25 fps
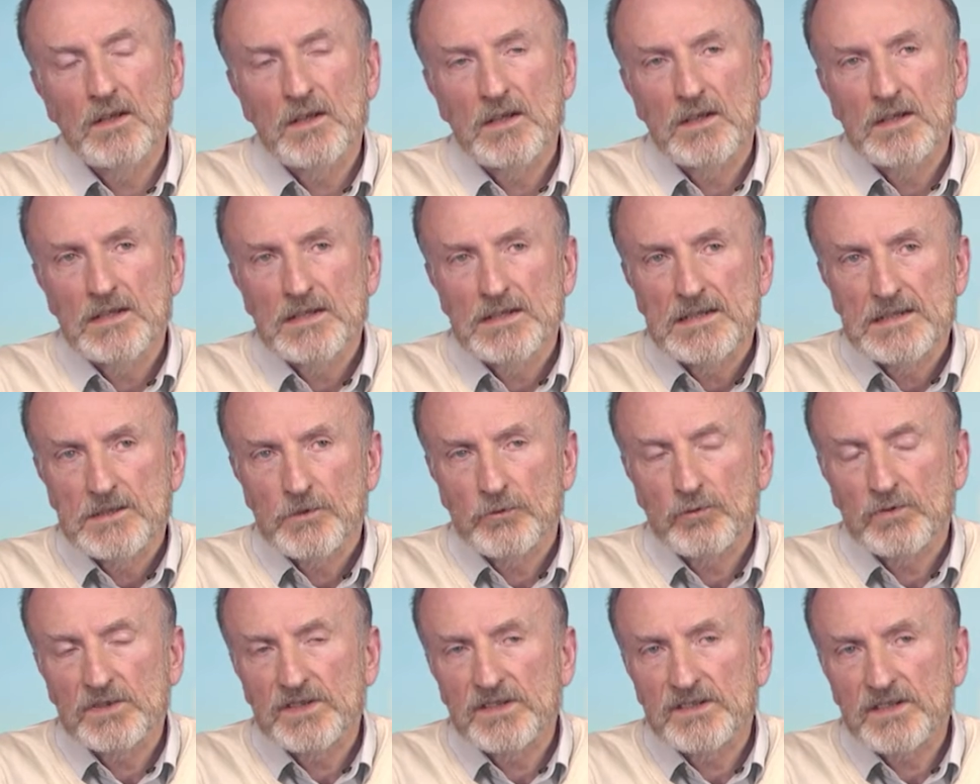All
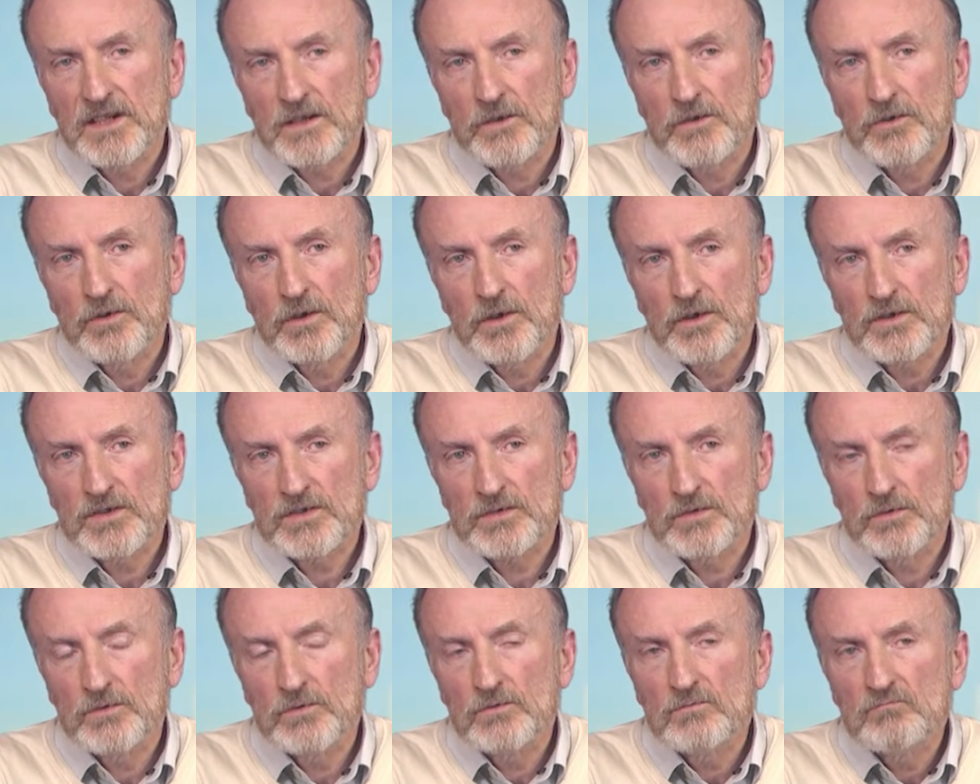these players
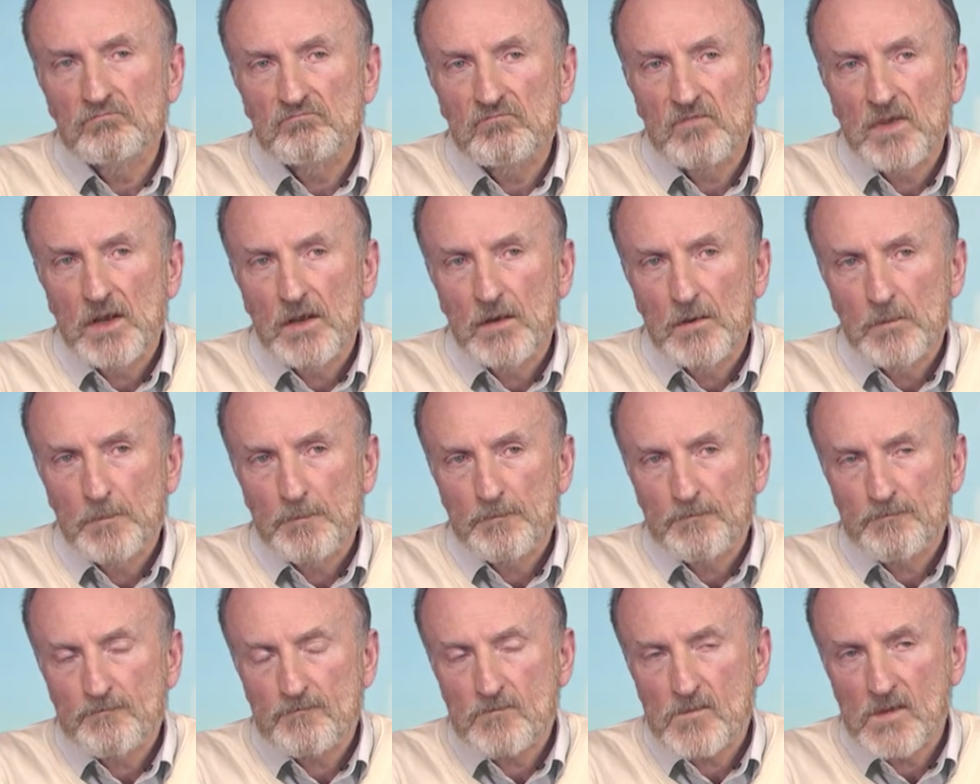are
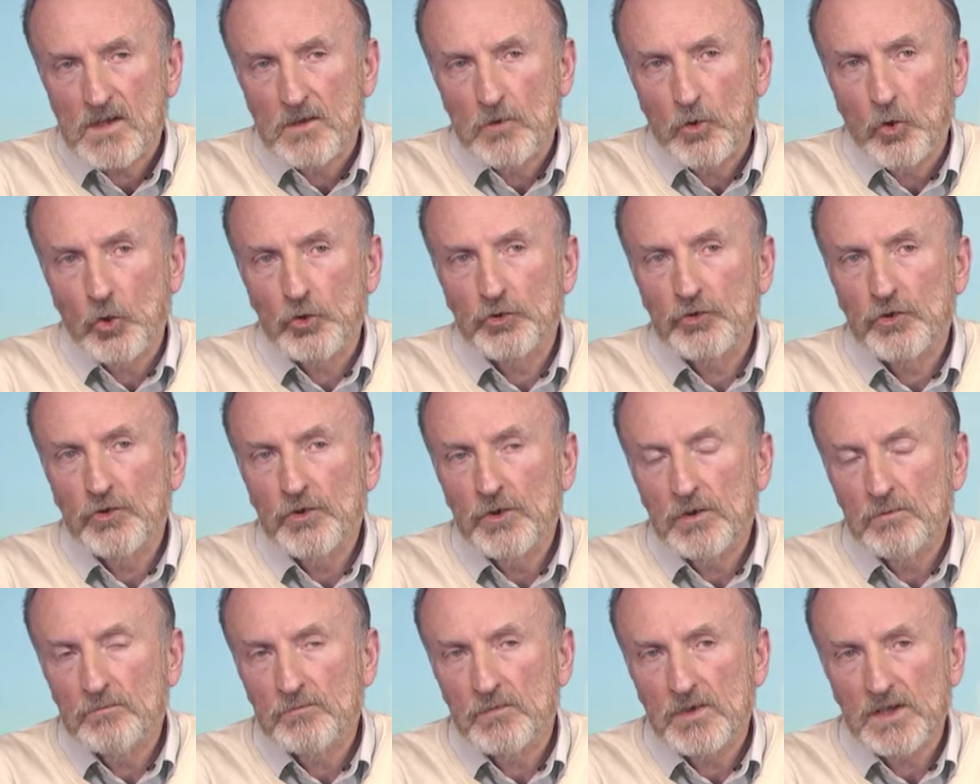autonomous.
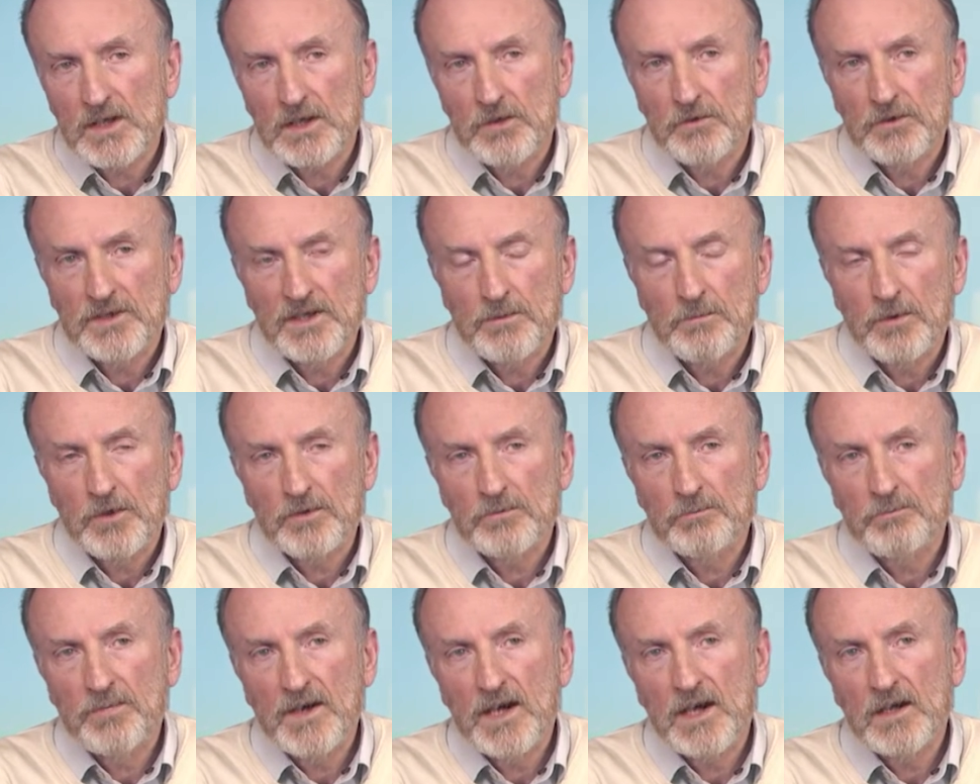They don't
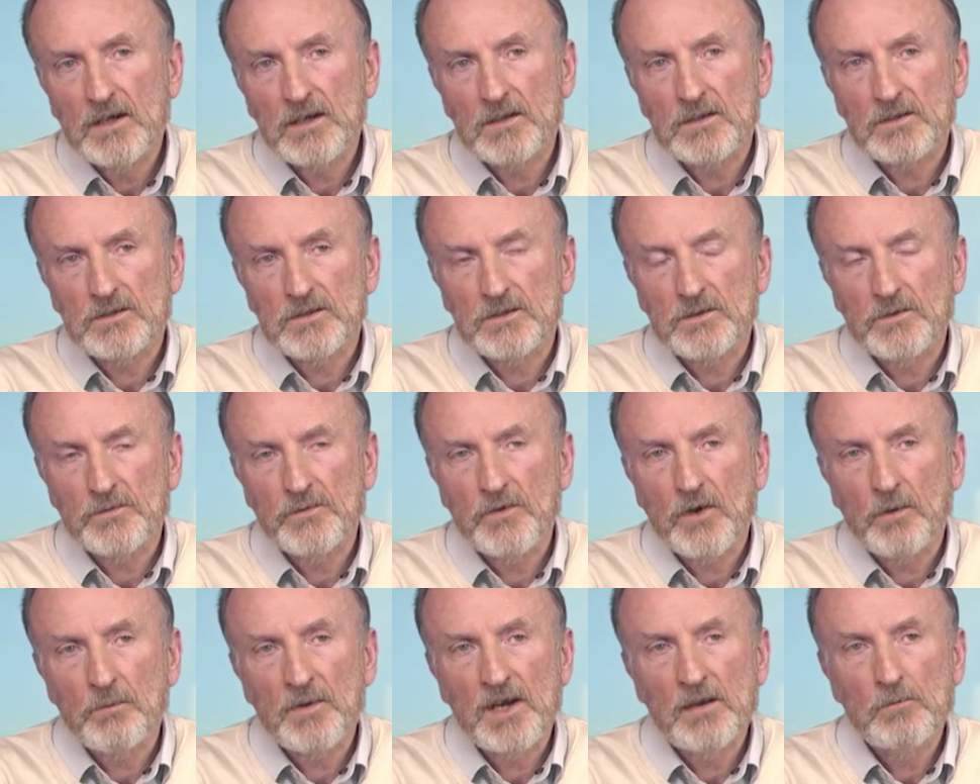depend on each other.
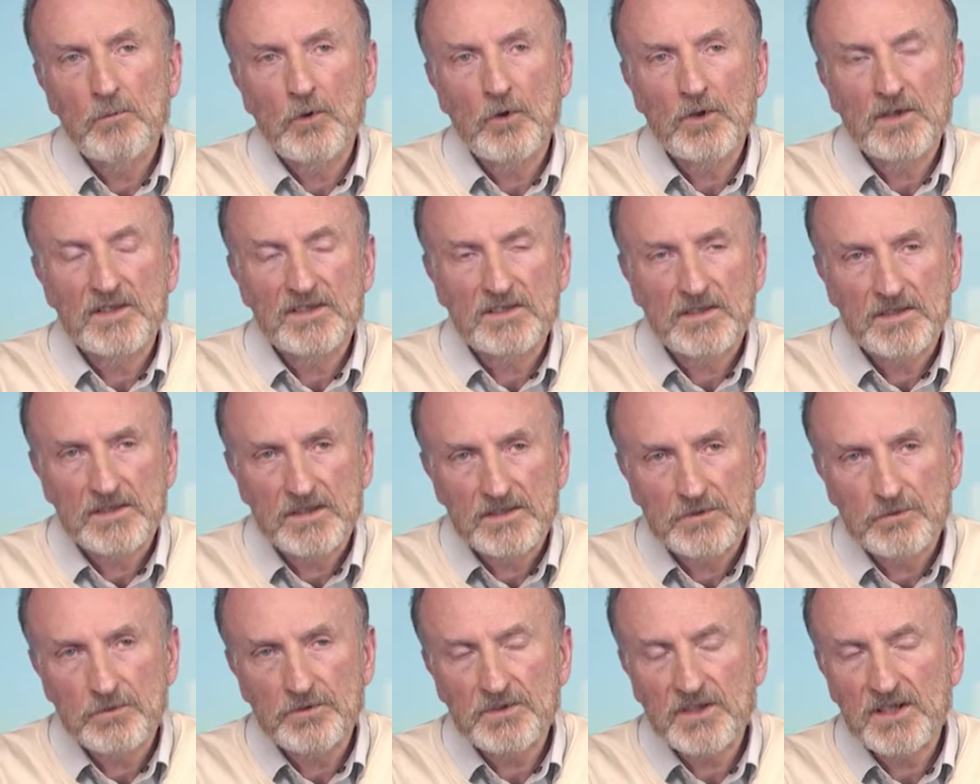There's no
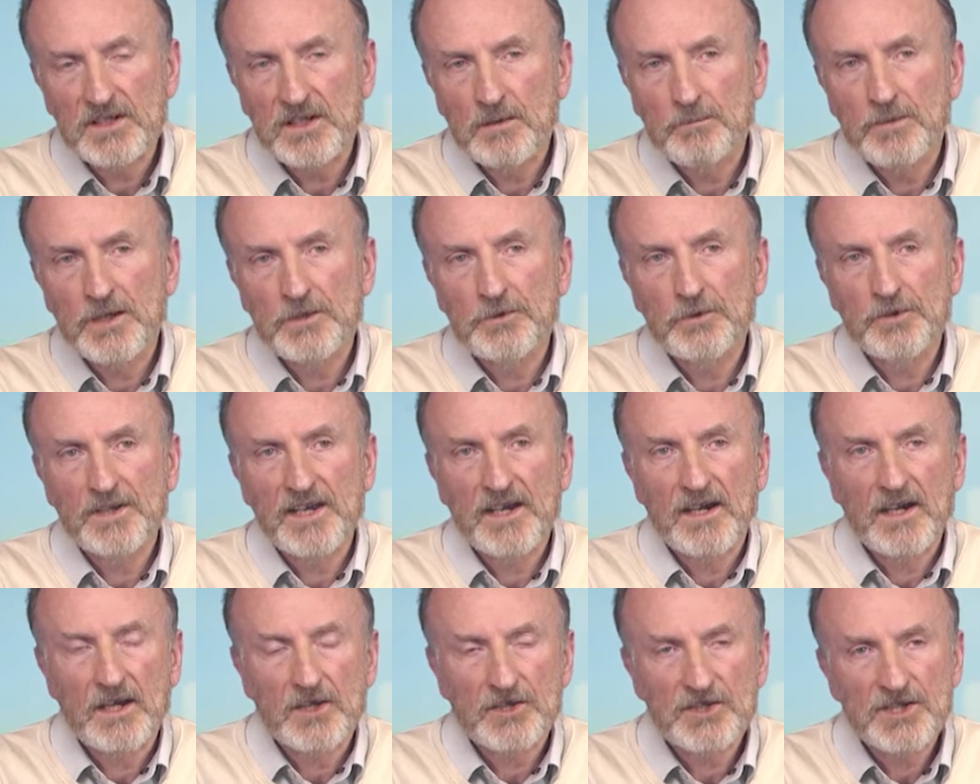hierarchy, but they
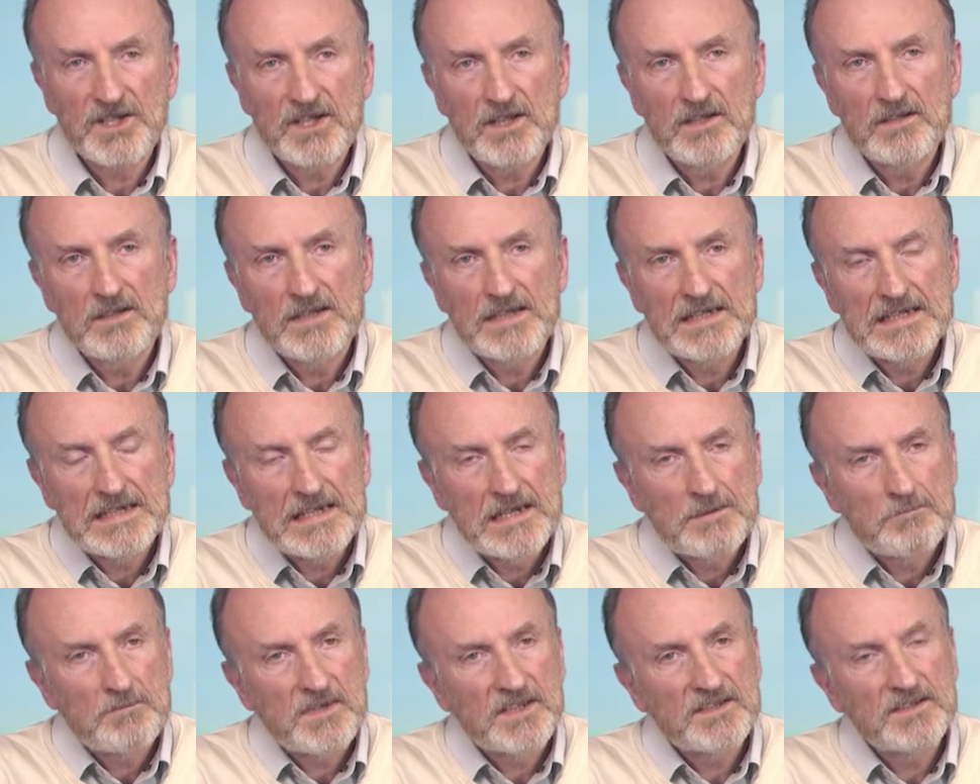are
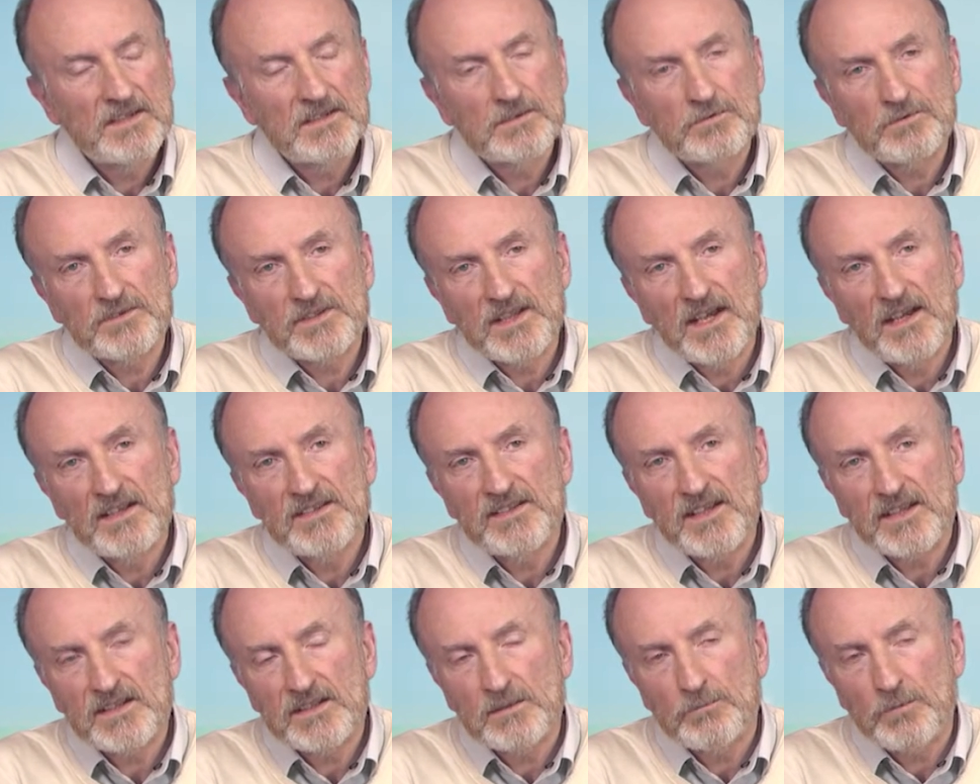interdependent
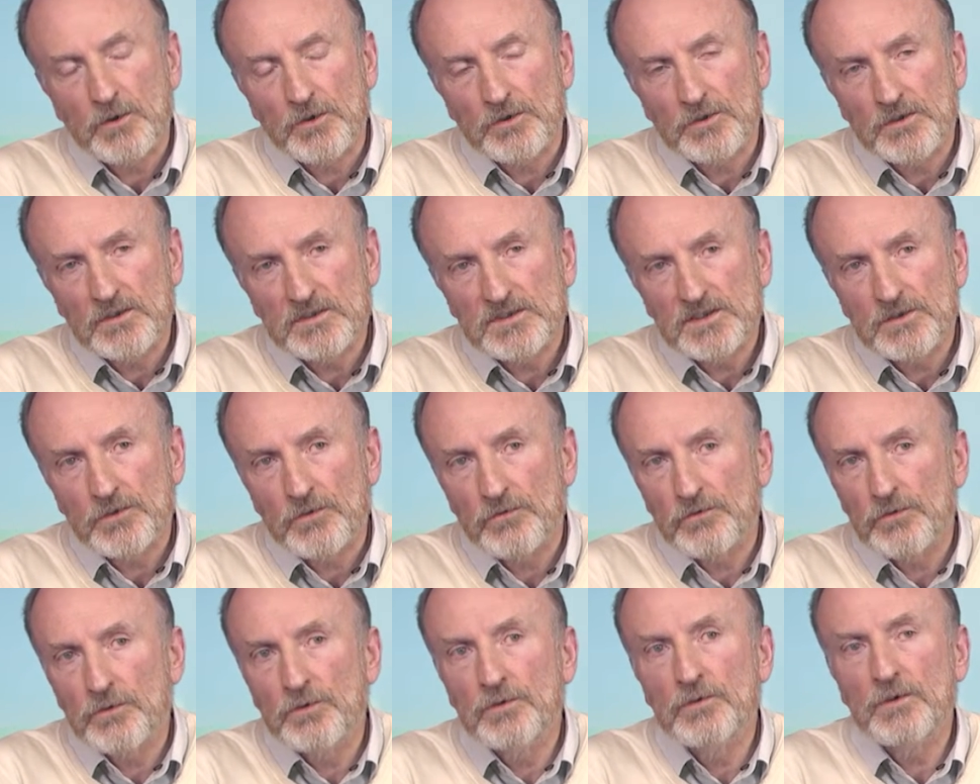in as far
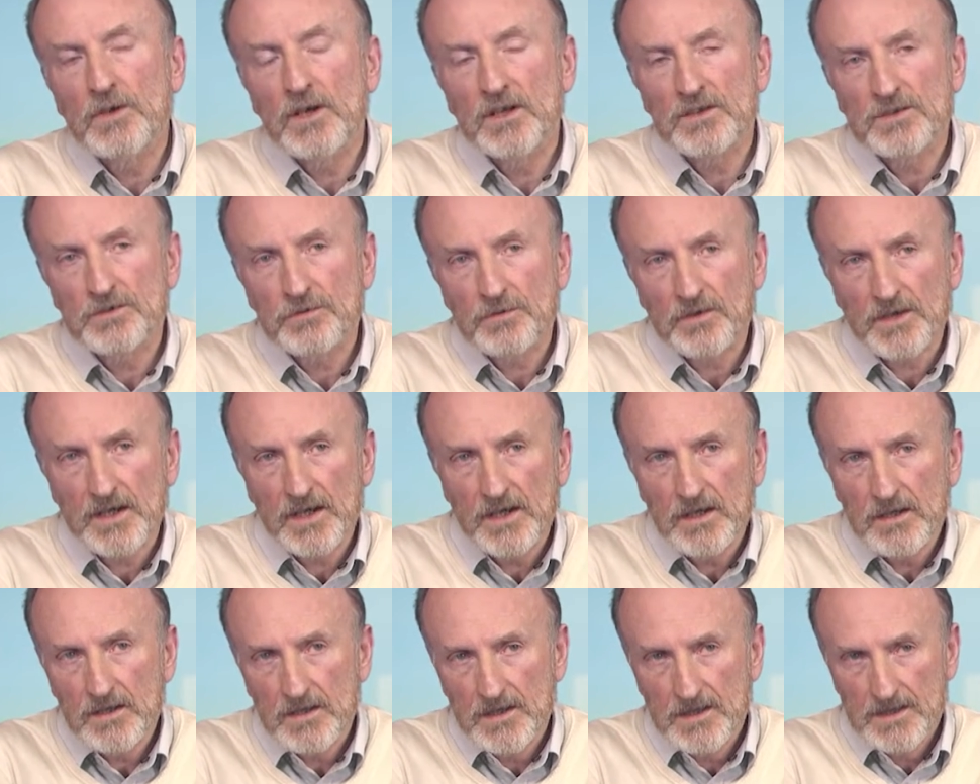as they are
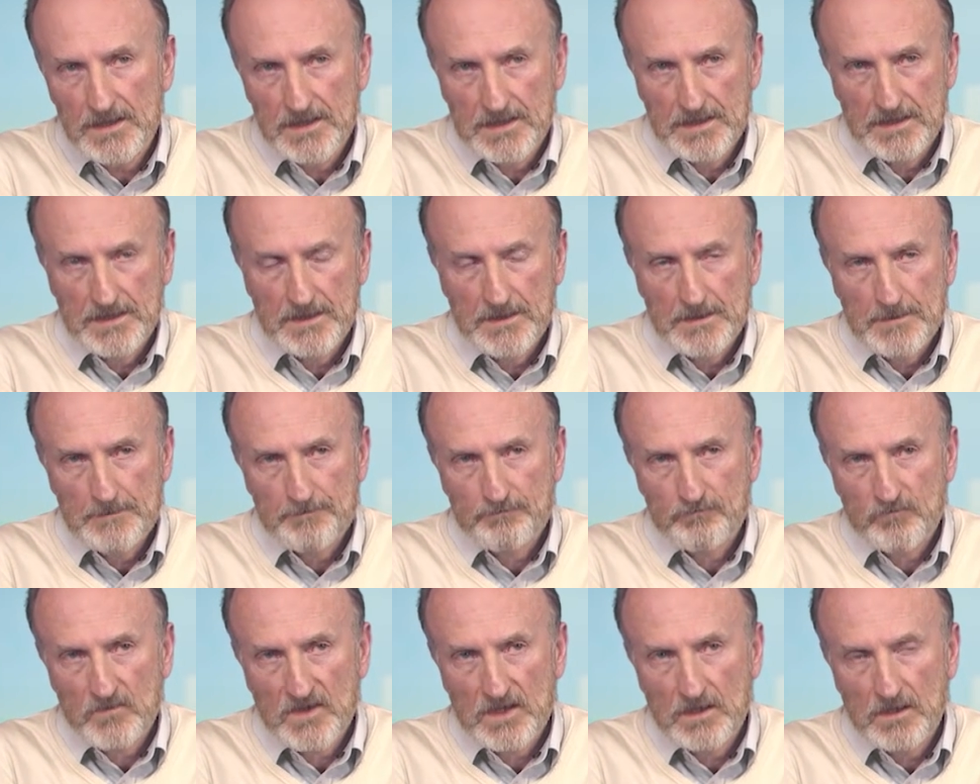trying to
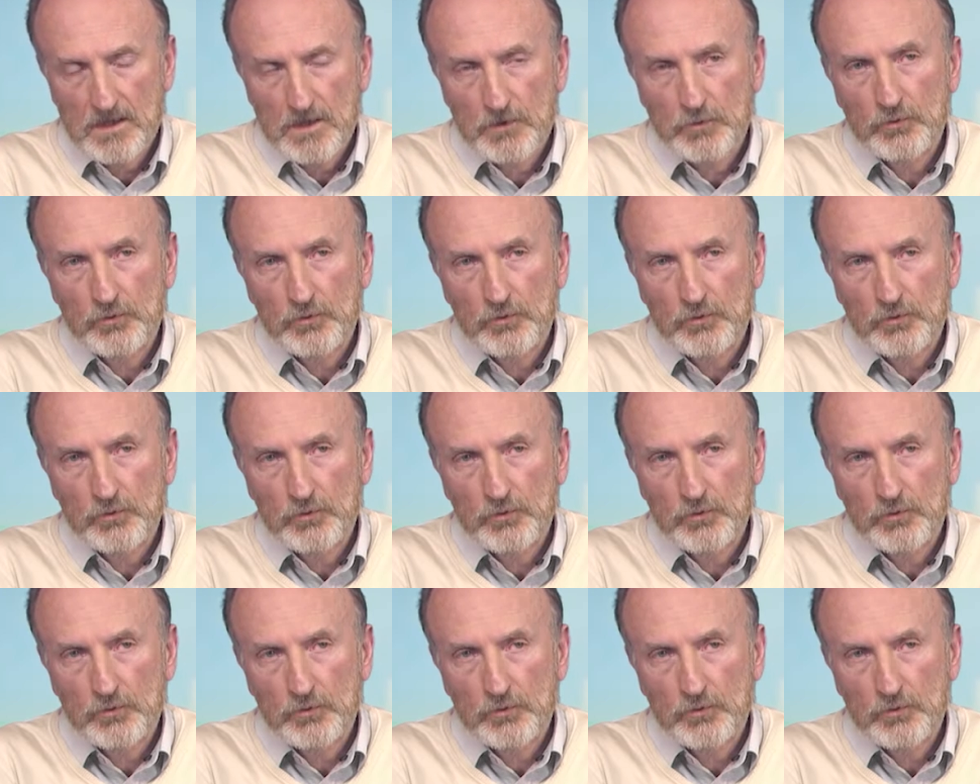meet the